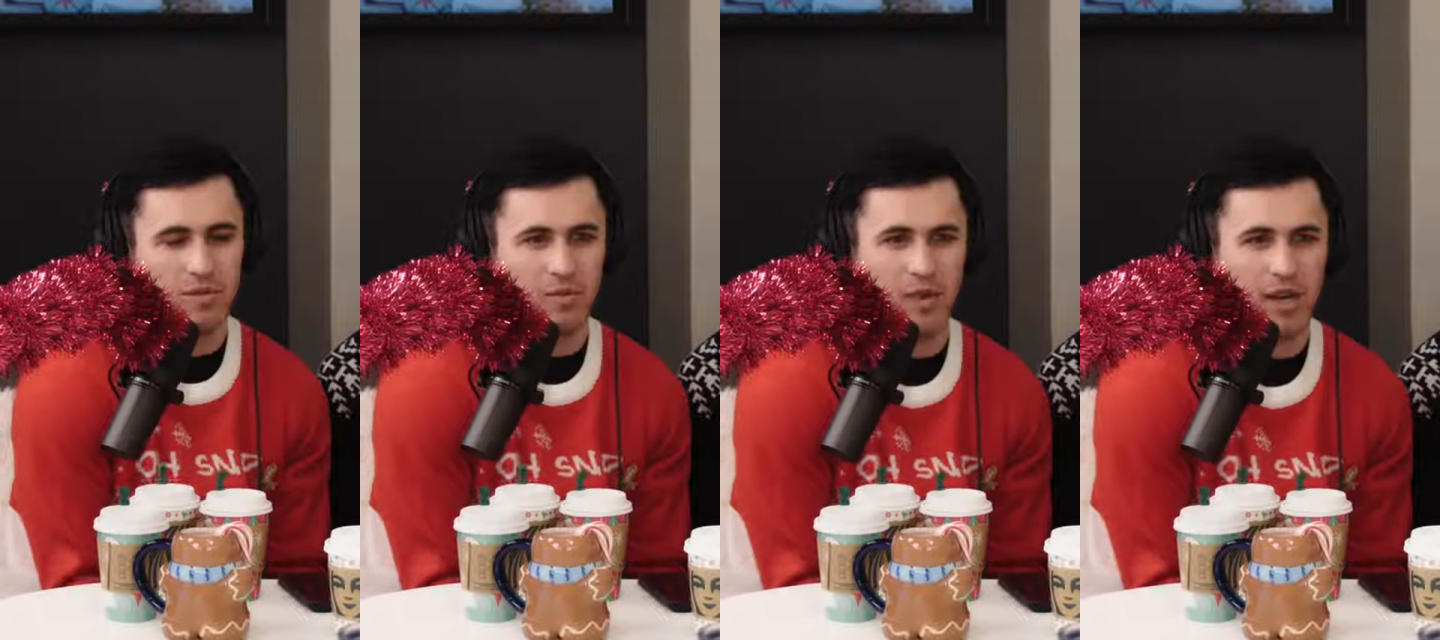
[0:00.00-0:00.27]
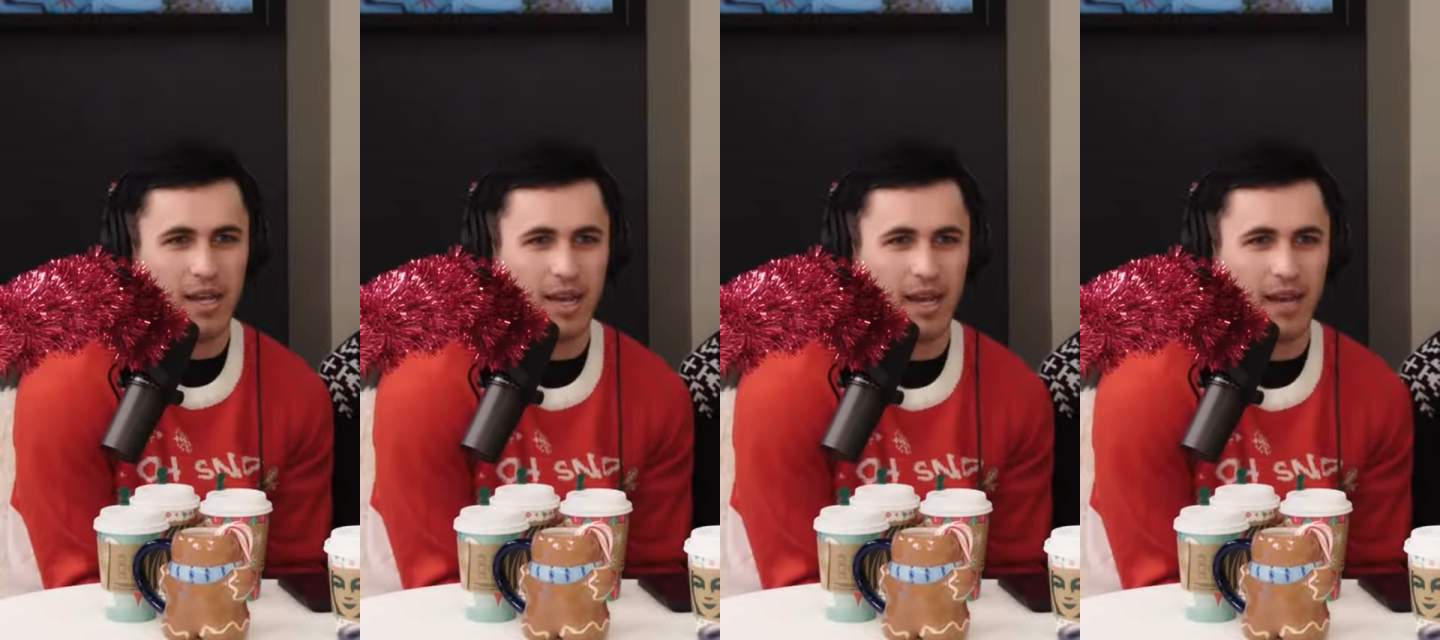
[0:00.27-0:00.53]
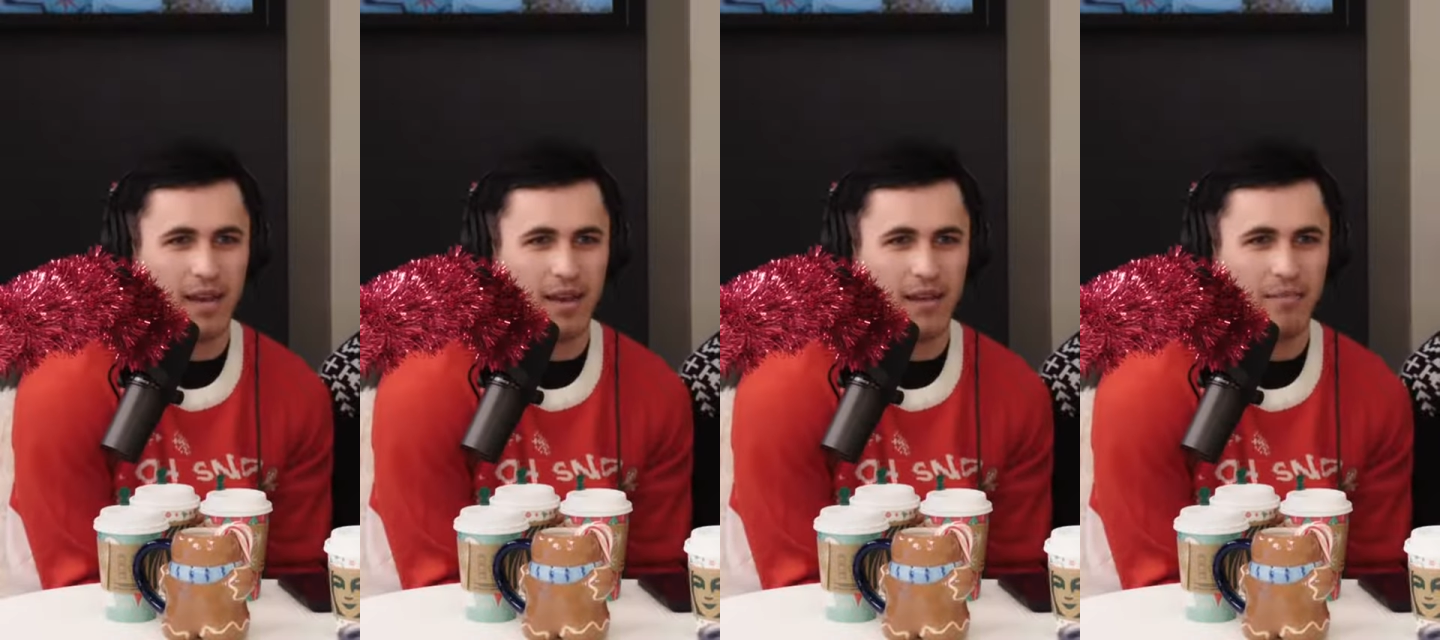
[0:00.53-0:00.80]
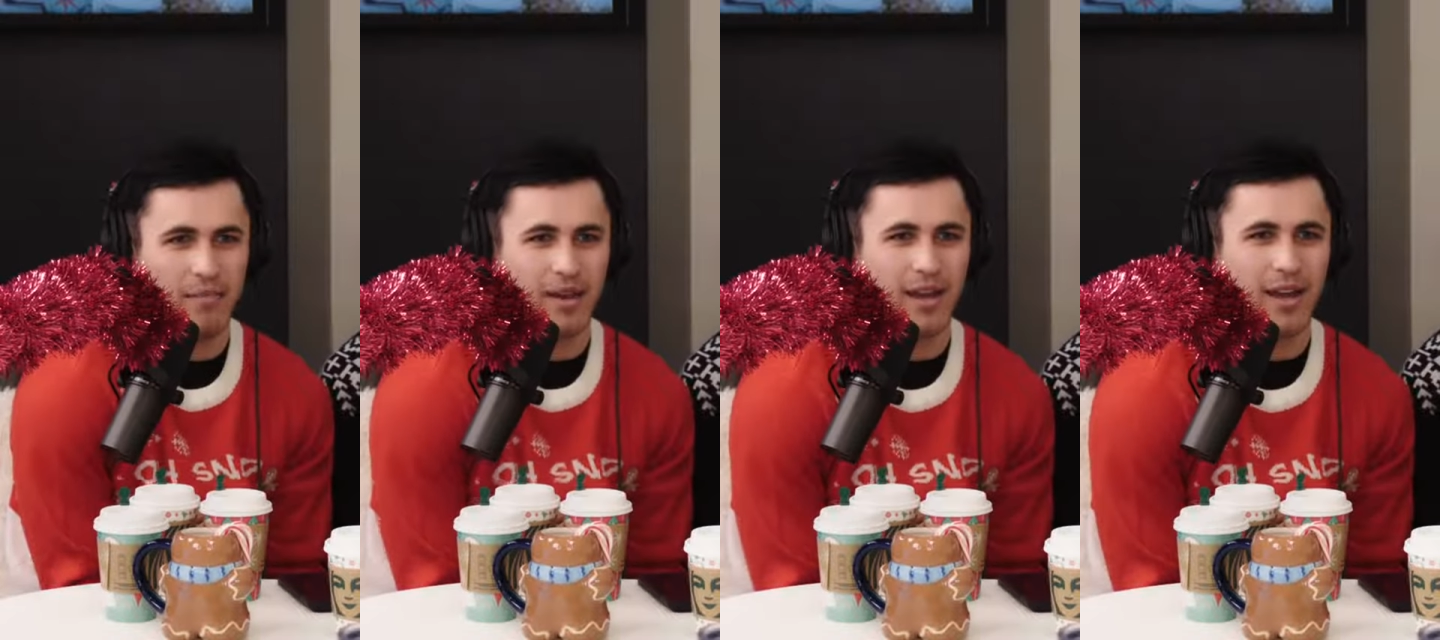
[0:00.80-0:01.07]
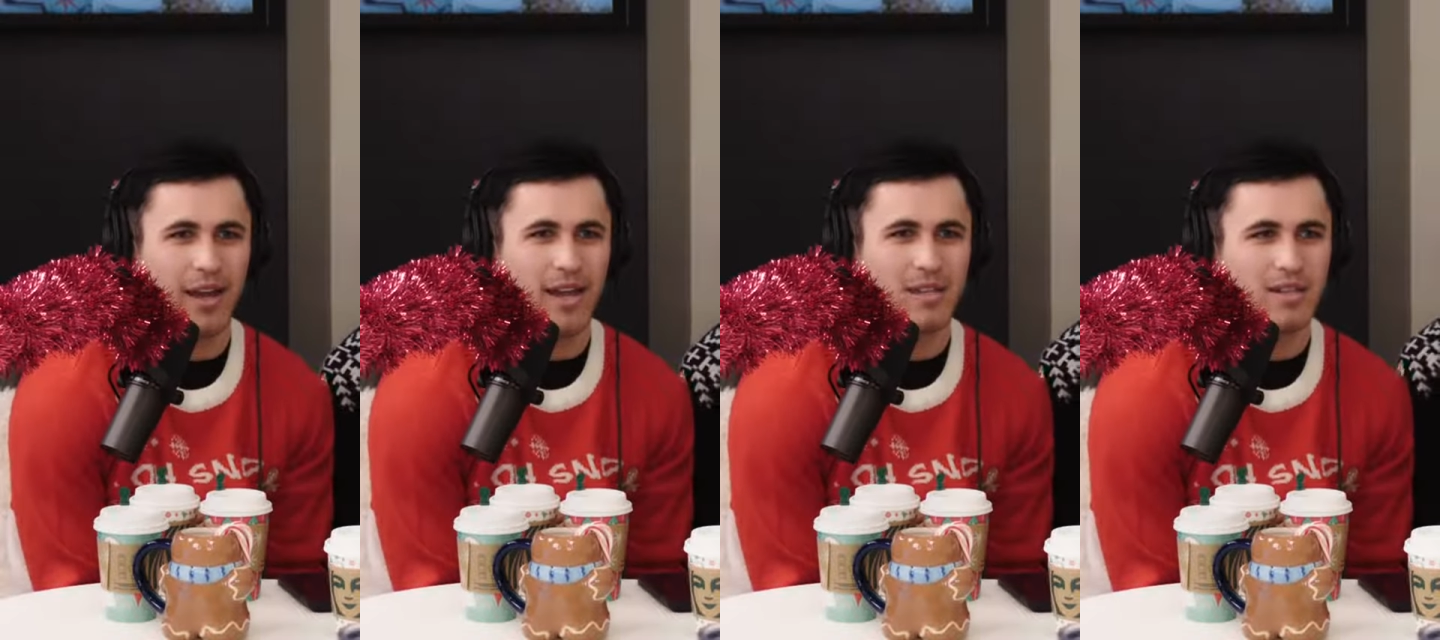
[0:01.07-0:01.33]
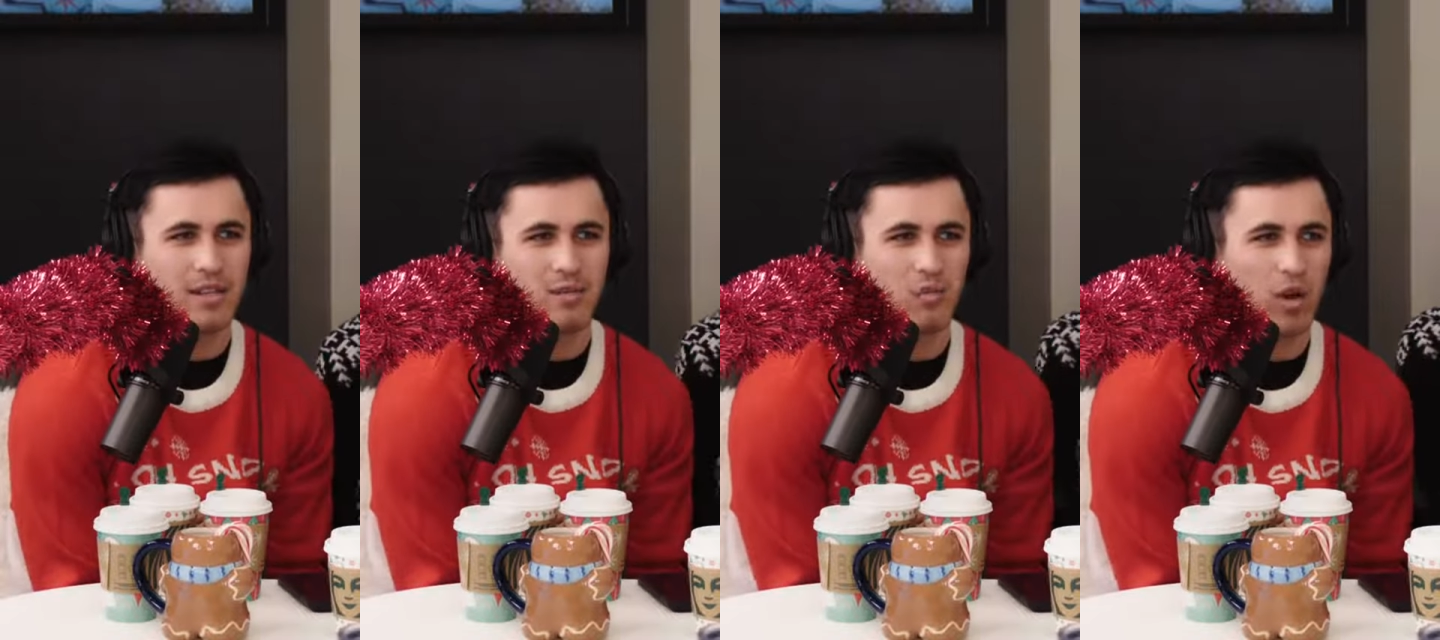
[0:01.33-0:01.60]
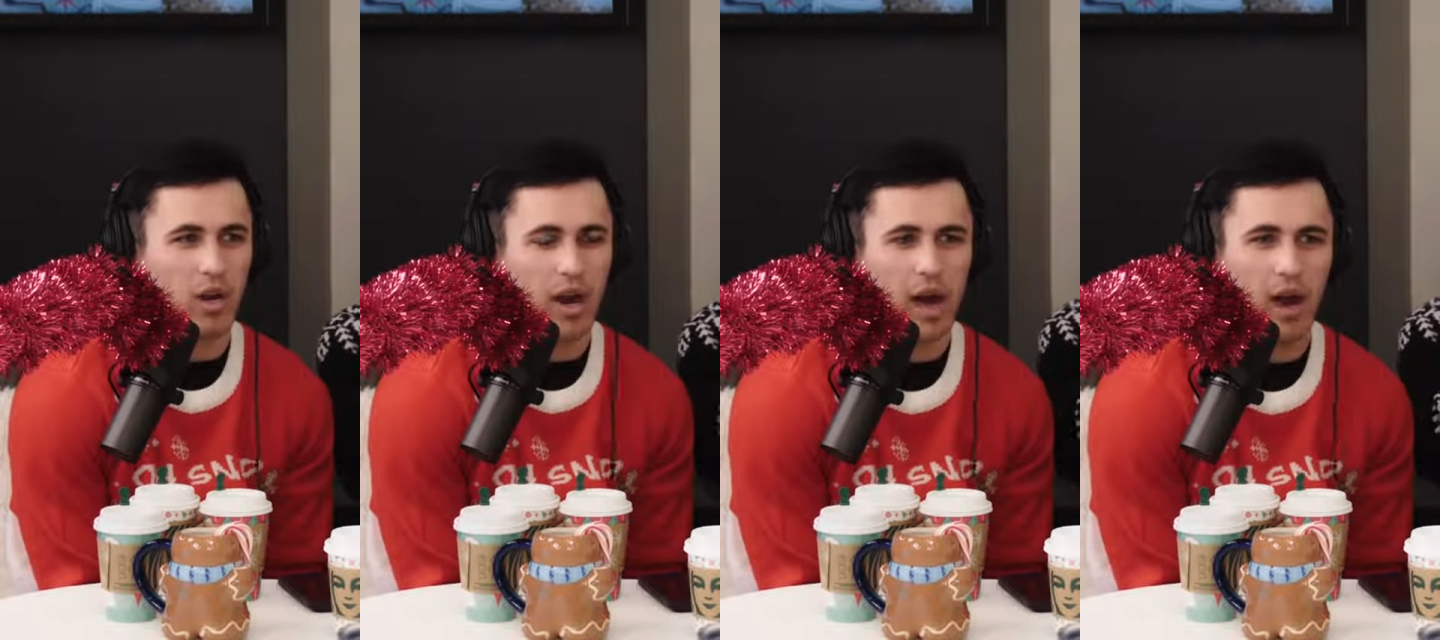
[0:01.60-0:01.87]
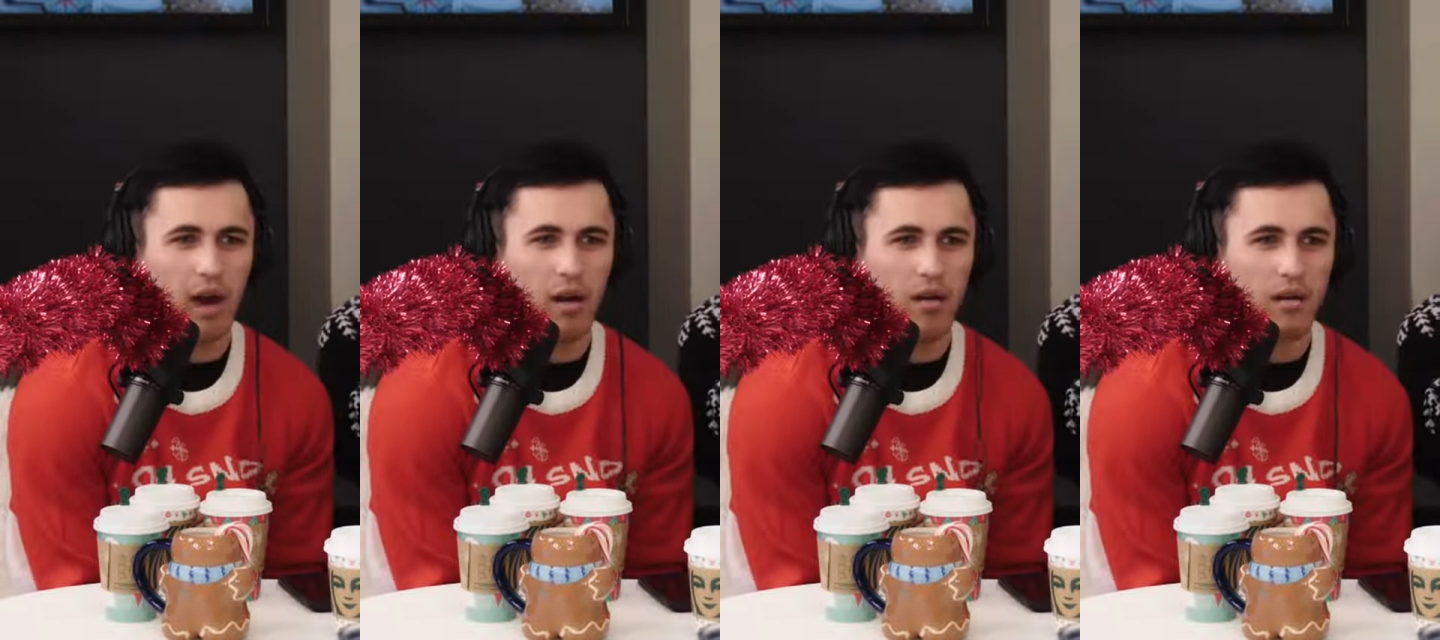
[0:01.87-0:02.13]
she was pretty, but it didn't work
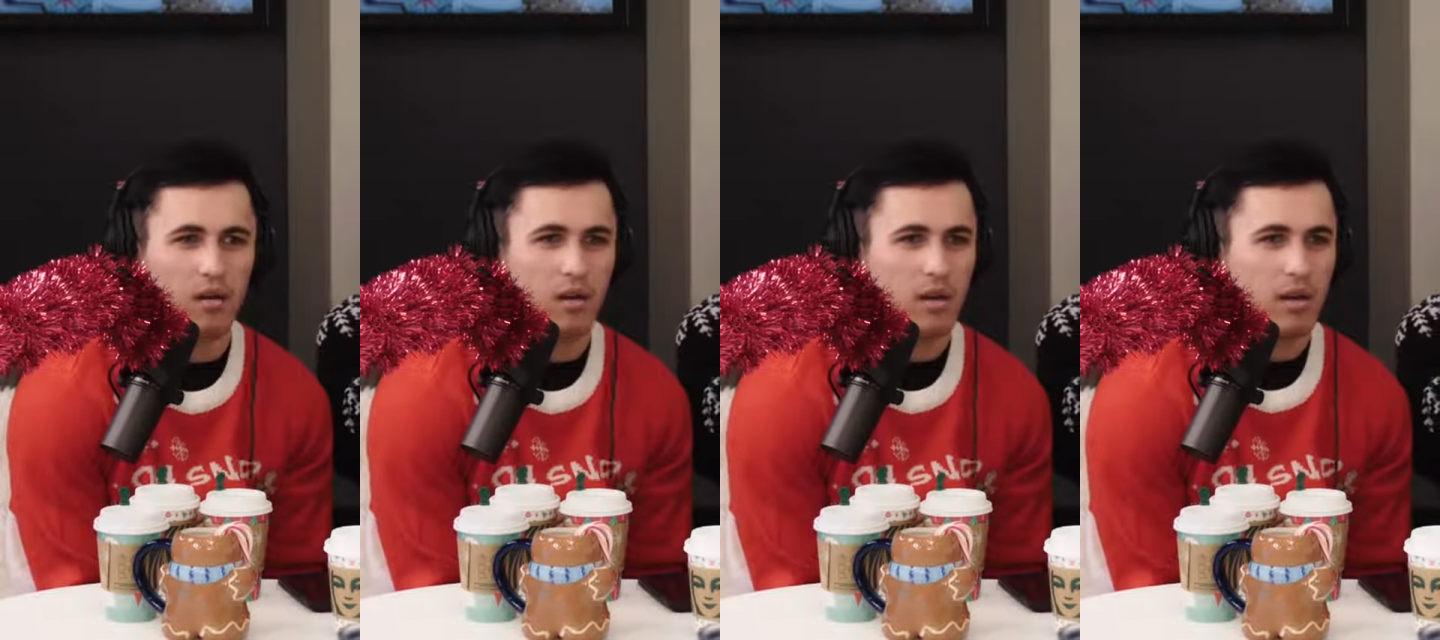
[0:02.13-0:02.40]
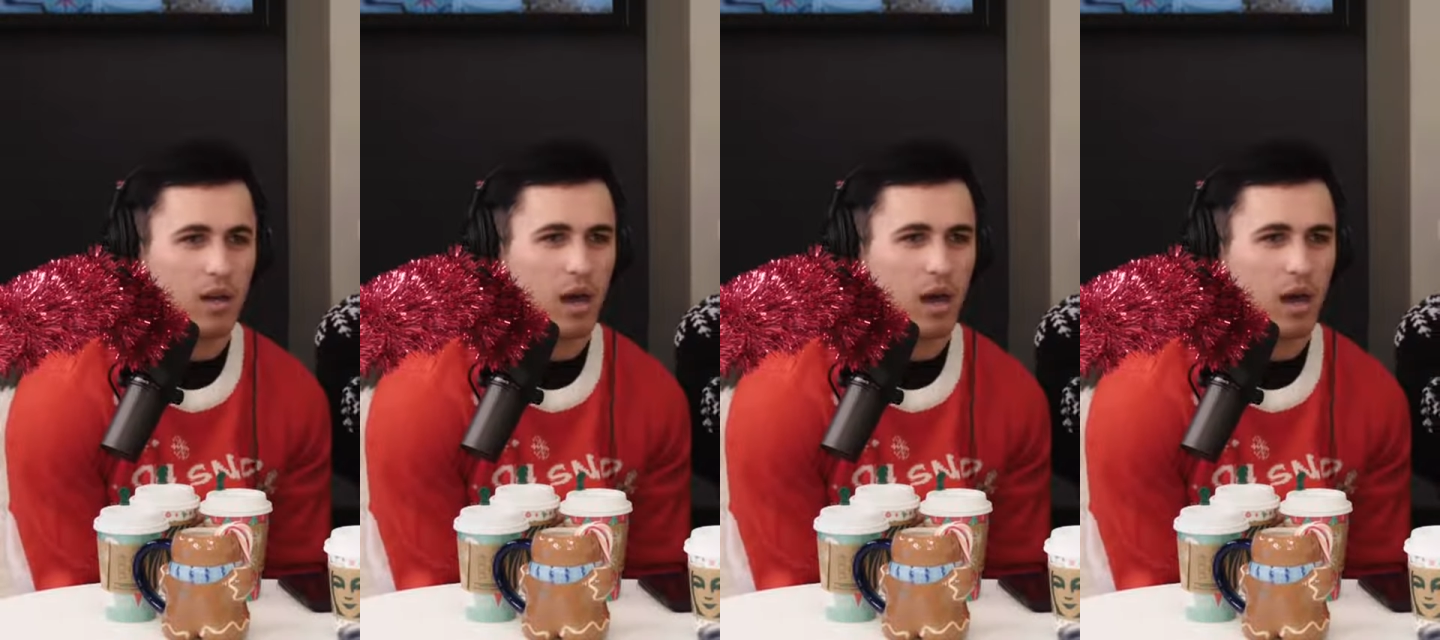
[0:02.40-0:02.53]
out.